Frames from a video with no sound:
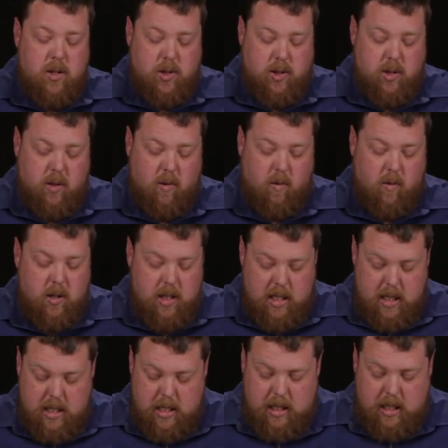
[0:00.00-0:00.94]
So
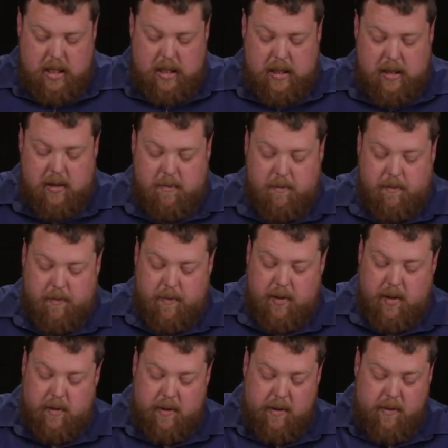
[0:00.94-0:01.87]
um,
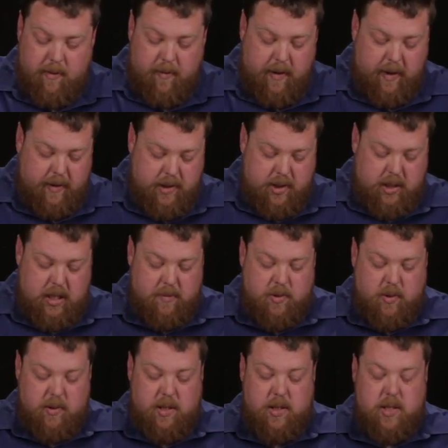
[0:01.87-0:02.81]
the other thing this
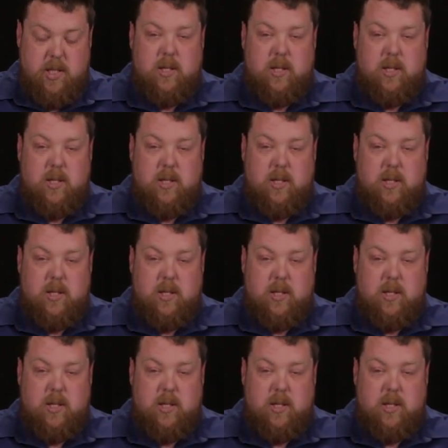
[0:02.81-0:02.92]
comes with is